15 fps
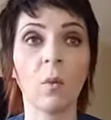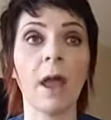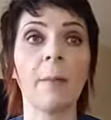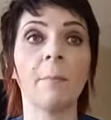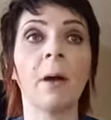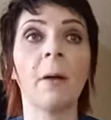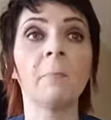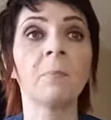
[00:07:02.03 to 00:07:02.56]
way.
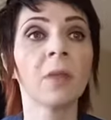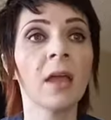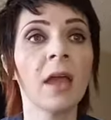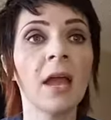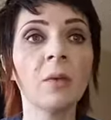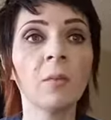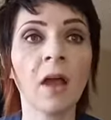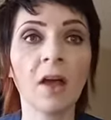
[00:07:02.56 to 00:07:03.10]
But
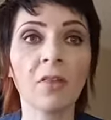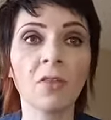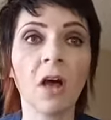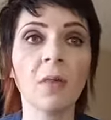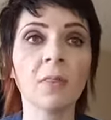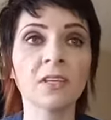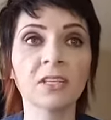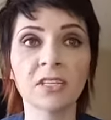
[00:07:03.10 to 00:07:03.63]
anyway, I
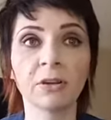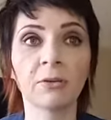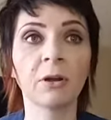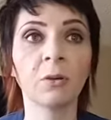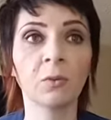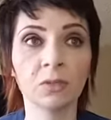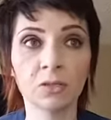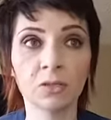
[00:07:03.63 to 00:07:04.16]
thought this theory
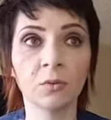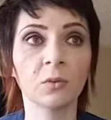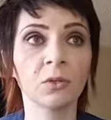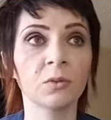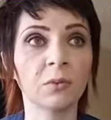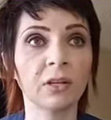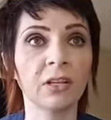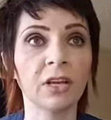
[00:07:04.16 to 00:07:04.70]

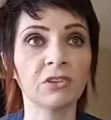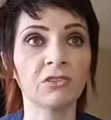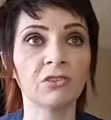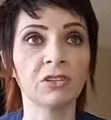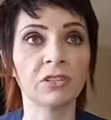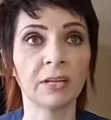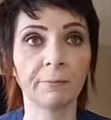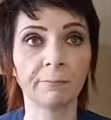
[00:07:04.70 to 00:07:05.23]
was really
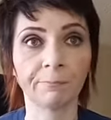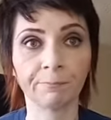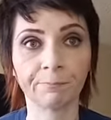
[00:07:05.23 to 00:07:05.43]
interesting.